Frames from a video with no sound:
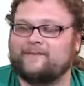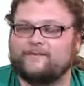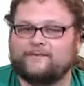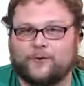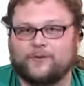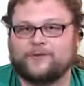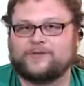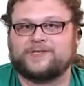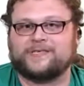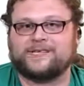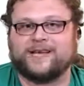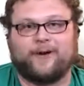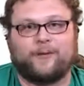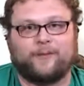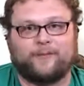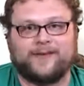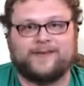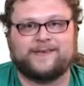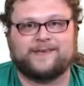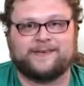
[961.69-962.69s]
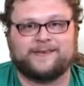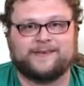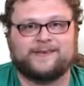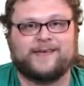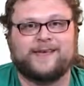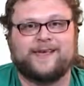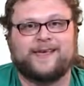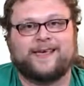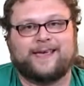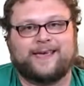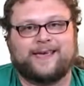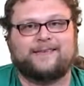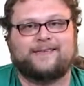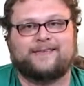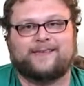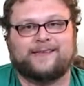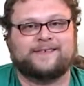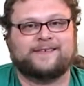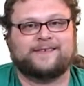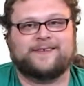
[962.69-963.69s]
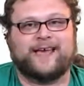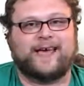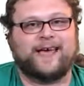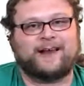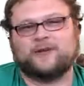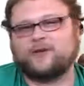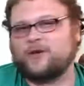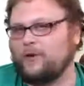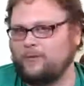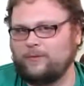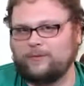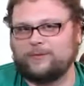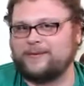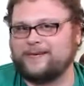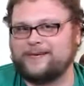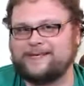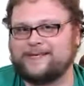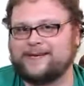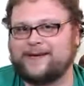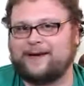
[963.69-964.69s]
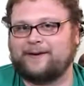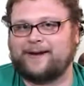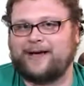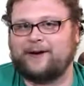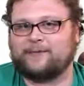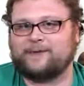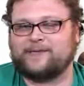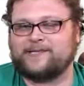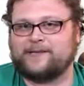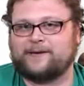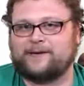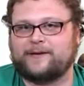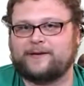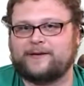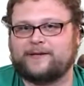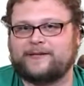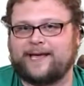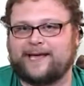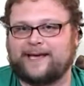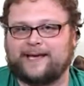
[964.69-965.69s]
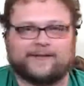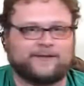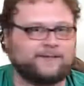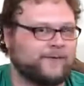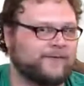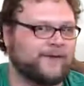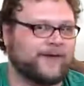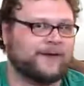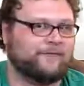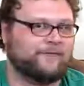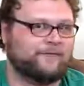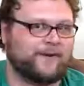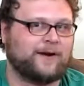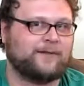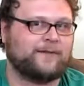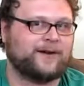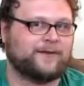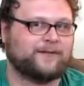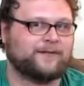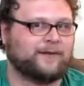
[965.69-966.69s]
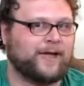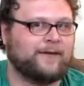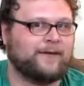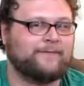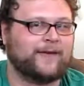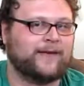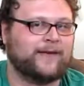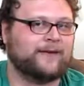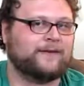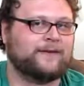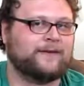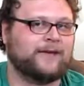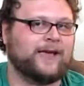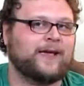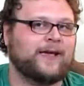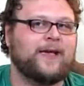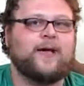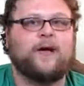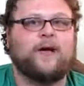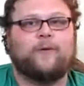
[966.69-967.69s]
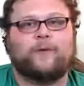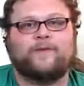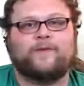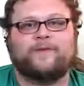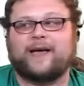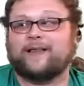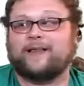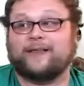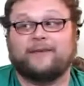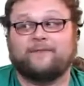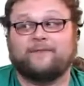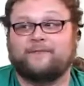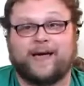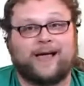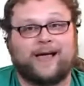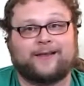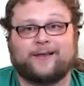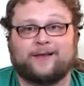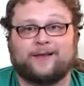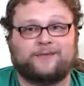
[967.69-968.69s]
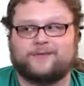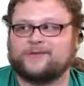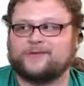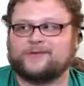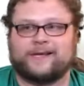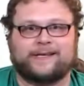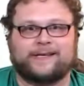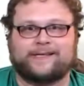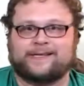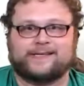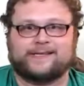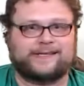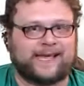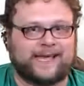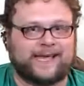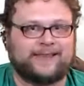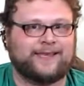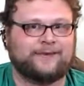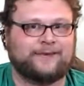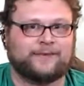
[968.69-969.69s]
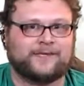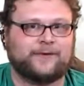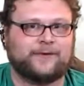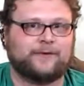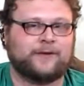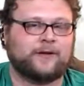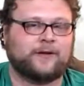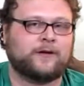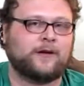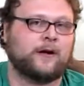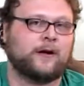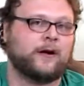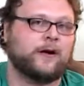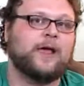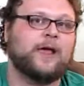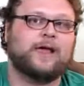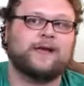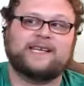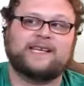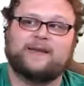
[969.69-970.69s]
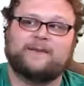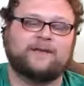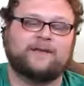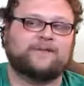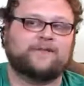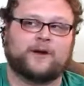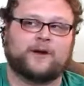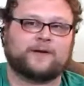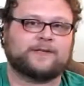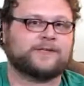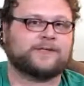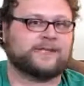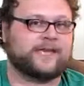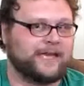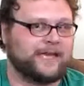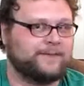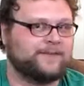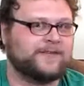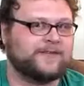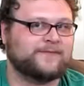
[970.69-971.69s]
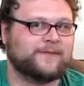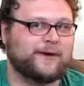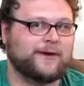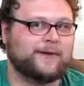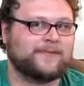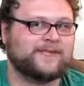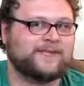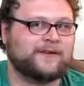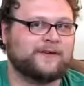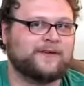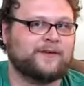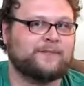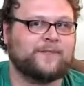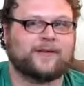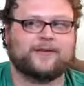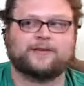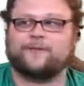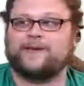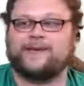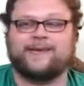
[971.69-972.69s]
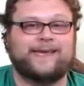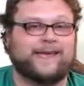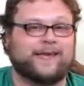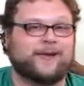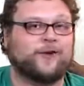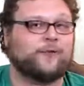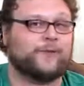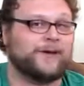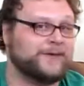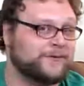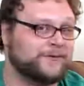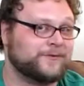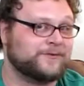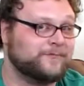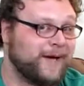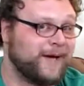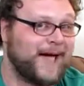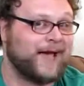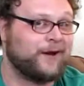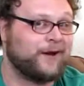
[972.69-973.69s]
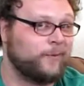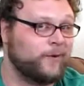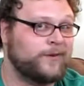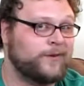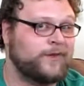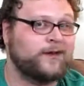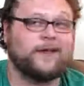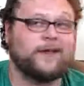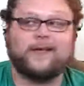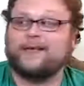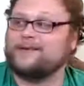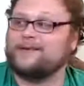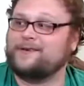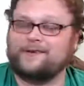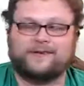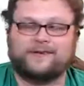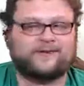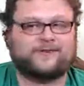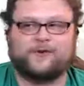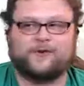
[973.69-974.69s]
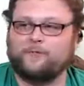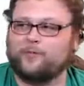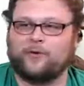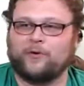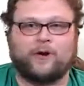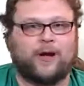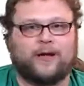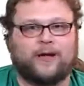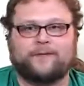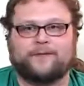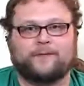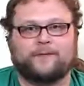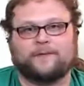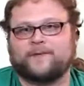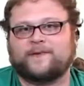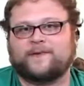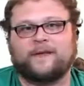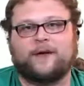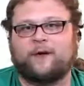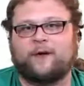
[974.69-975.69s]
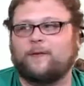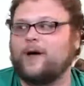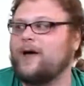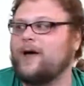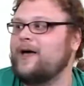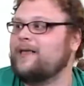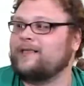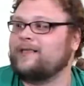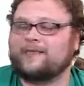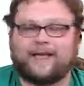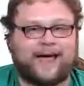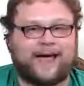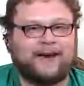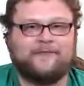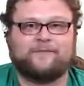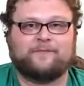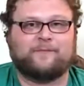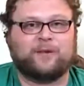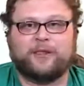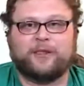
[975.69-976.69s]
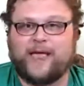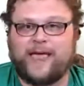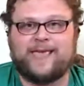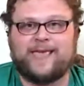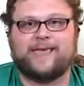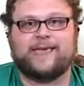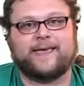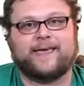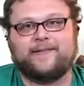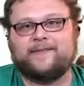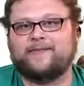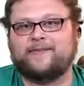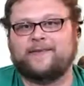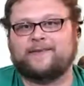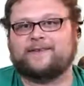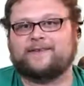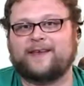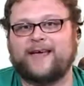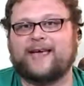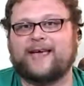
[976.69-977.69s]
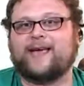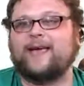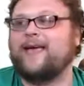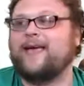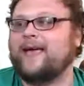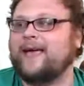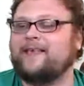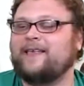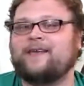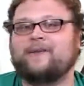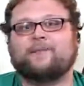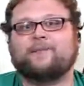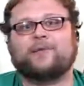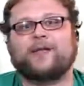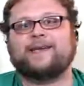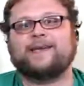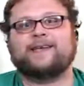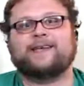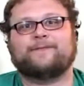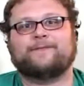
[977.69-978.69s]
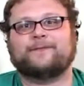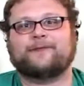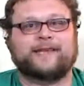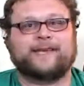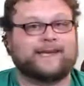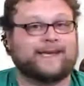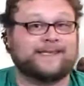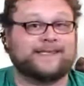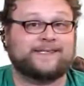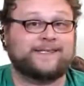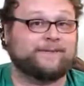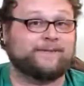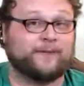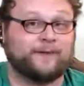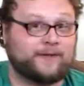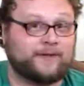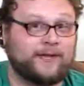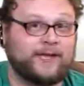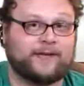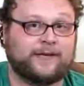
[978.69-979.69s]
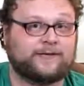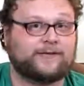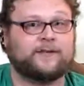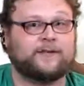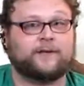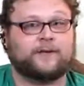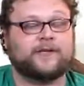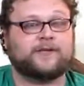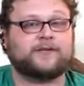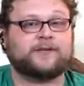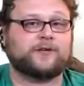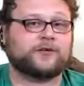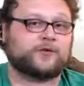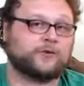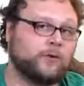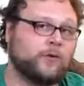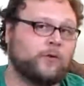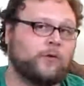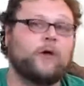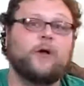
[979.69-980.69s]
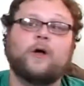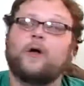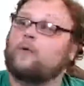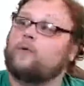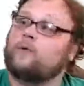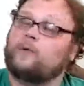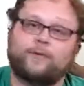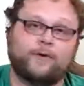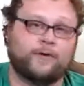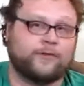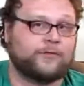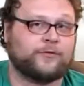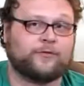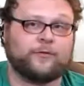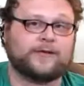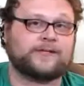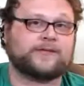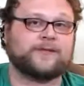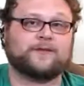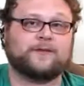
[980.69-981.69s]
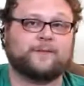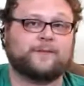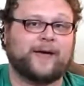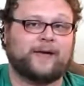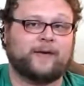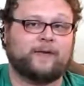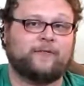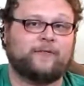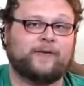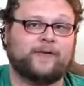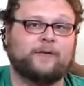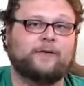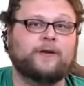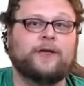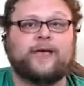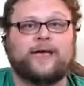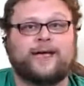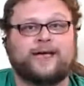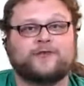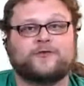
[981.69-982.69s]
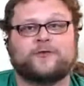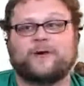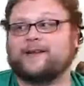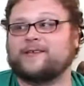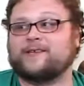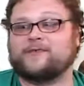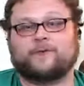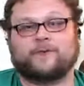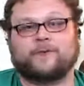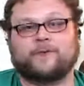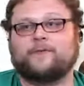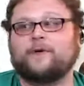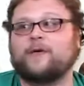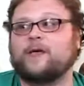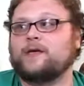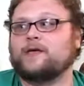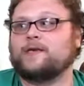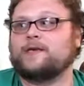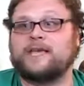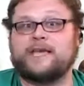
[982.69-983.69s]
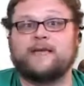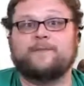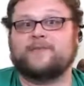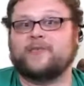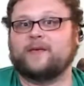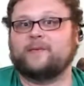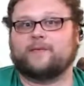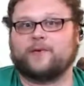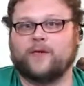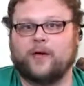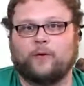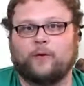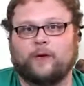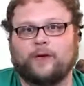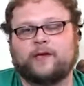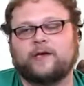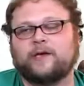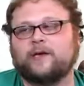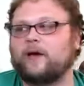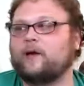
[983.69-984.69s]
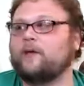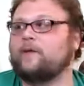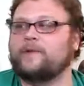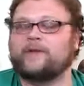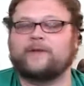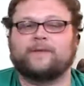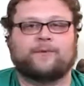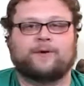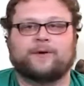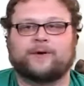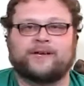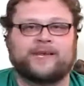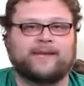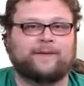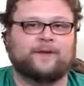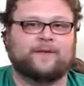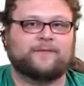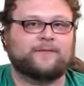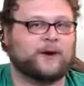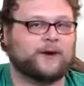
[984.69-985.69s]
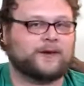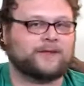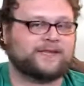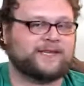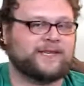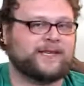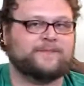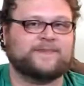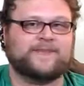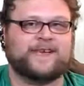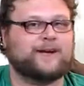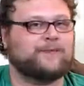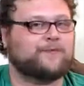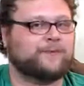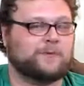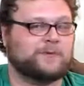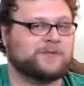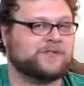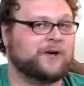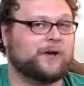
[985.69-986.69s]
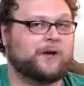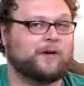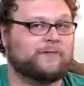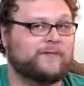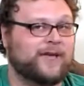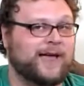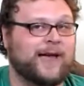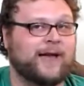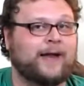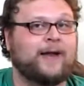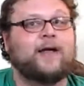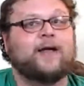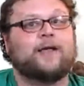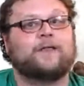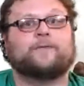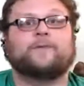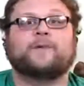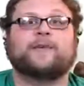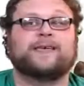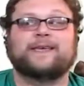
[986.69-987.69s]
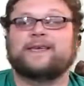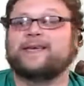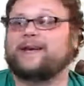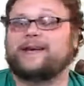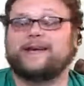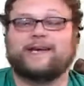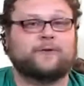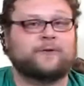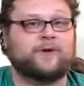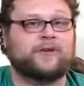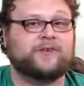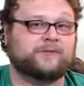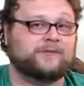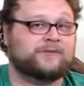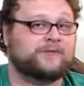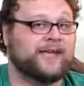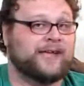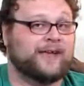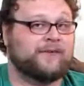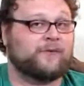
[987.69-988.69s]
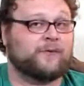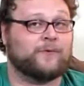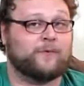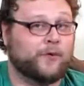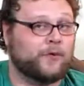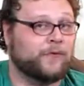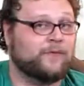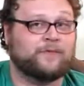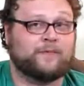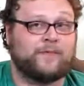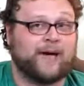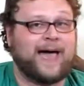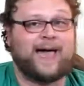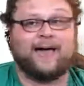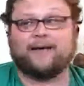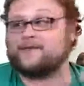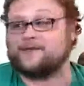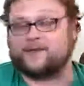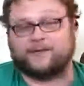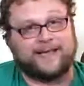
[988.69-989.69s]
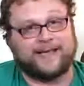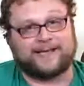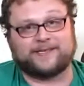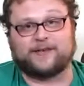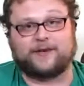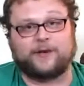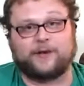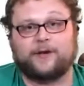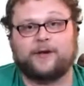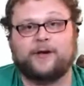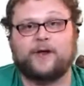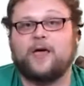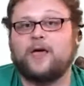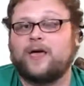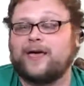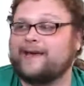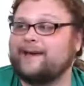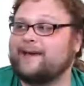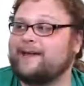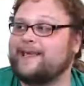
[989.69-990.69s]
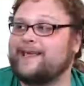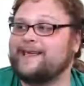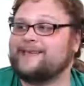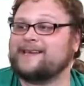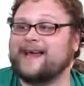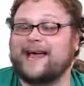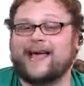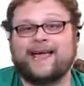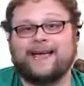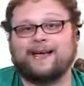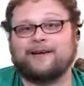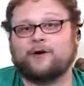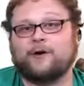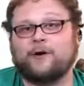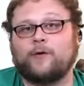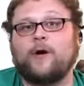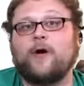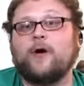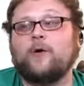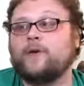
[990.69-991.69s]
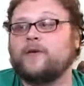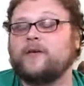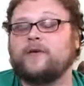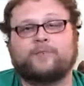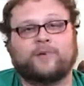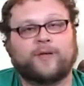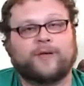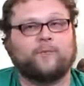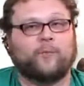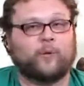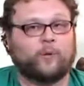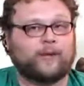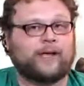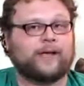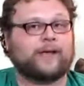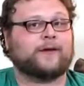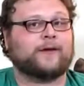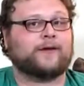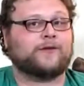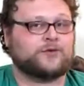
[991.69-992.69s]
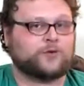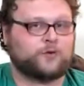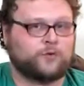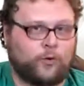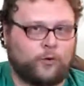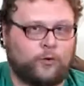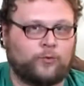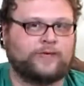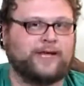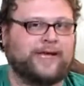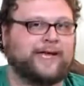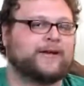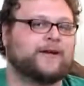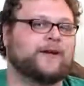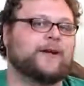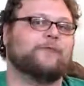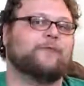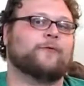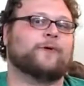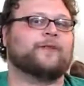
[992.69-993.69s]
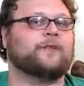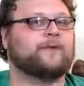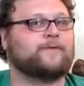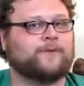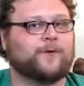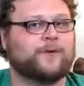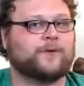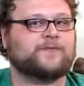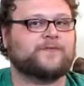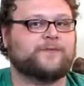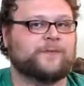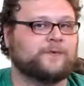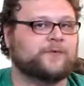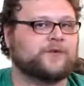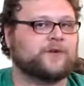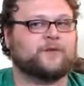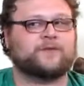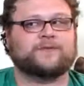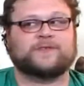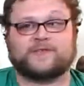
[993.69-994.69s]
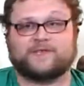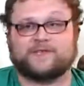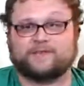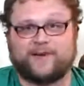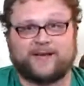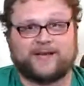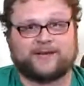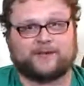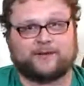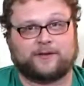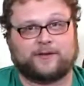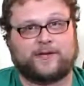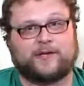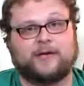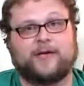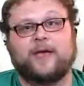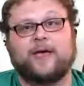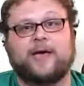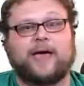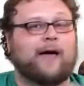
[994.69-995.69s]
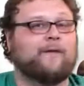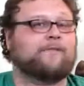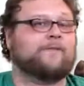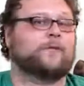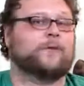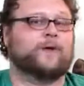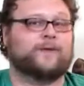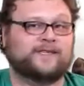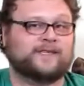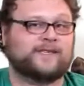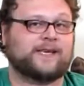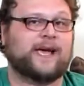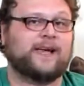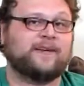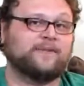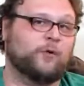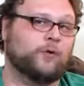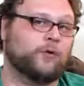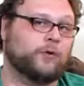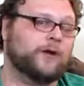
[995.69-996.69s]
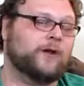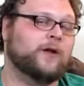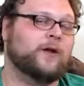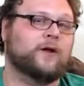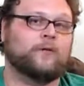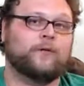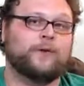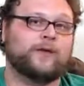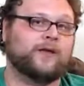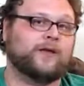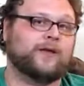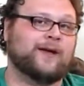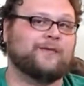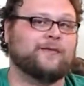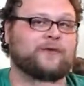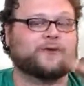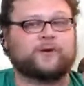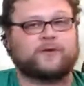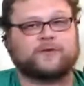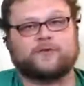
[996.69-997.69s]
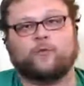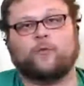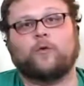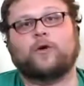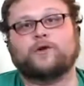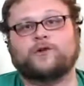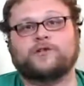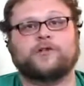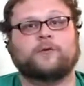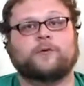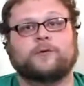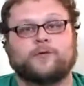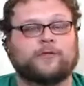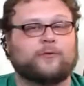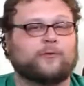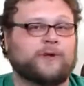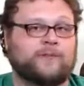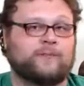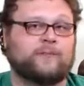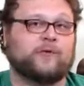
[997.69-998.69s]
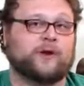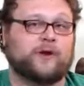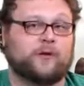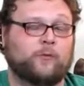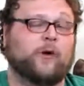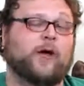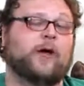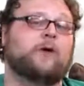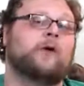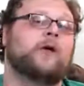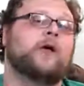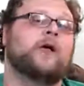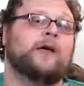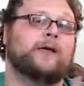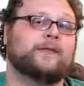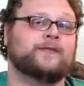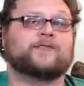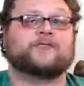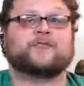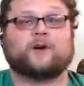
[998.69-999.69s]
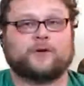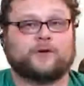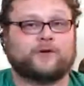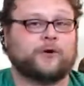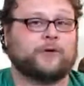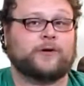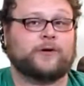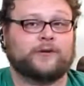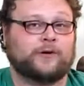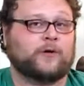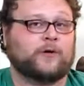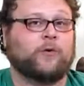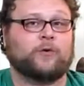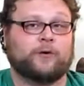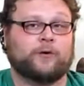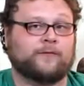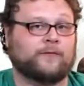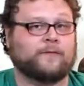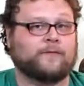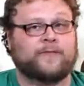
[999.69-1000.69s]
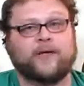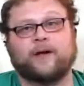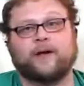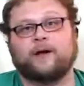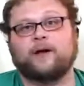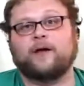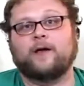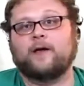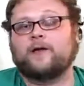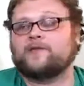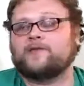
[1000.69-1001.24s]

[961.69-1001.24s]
and versatile pieces in this deck. Don't discount how resilient the deck is. We've got a fair amount of life gain in the deck. We've got Linvala, just insanely resilient card. Demon of Dark Schemes is very resilient because we can get creatures back with it. Just super awesome. So a lot of play in this deck and can play differently against different things. You know, against control, we'll put threats on the battlefield and try to sort of keep them going, you know, and we can put a Demon of Dark Schemes out. If we resolve that, then we can get any creatures they've removed back, so that's good. And then against aggro, we can play more like a control deck, covering the first few turns, especially after we've sideboarded. We can cover turns 1, 2, and 3 pretty well, and then start turning the corner from there.